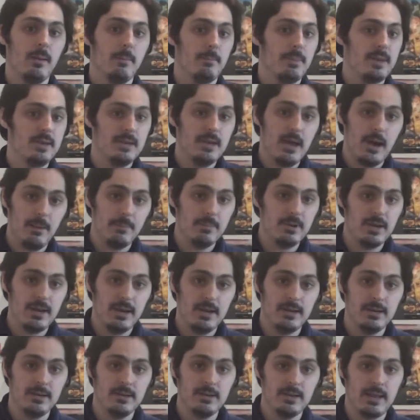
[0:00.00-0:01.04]
been
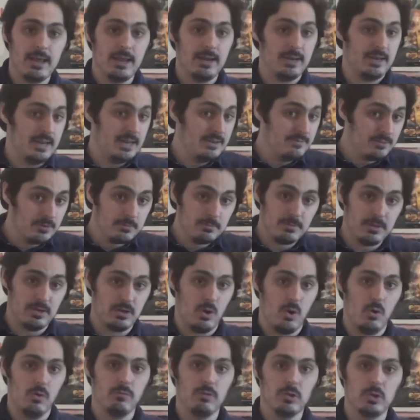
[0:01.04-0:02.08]
nominated, and even
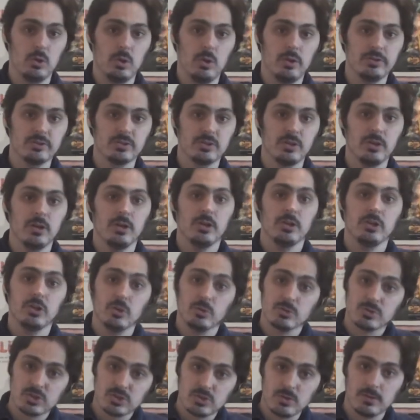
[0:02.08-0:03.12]
been overlooked,
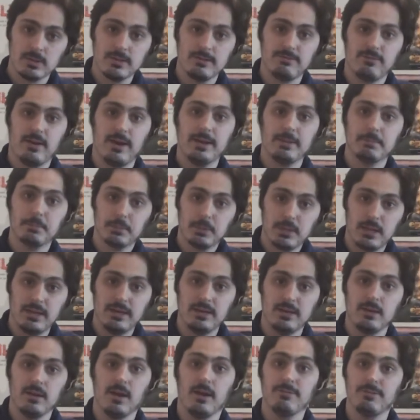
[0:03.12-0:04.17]
you'll certainly find
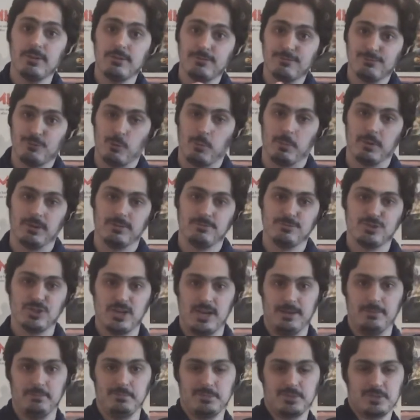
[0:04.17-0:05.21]
plenty of informative
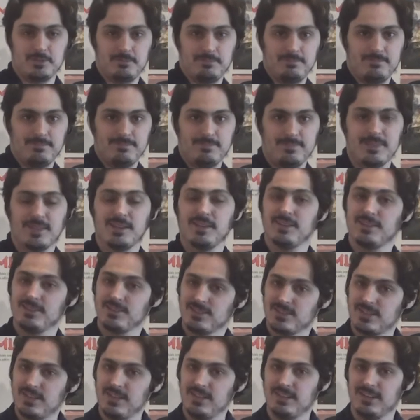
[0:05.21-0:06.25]
gems.
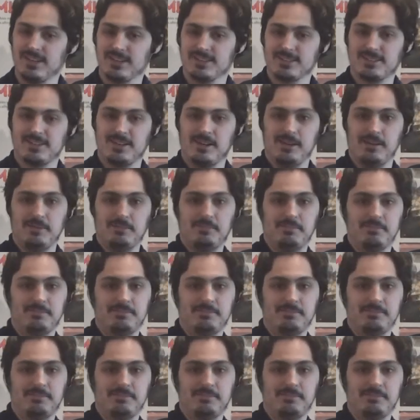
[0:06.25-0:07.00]
See you next time.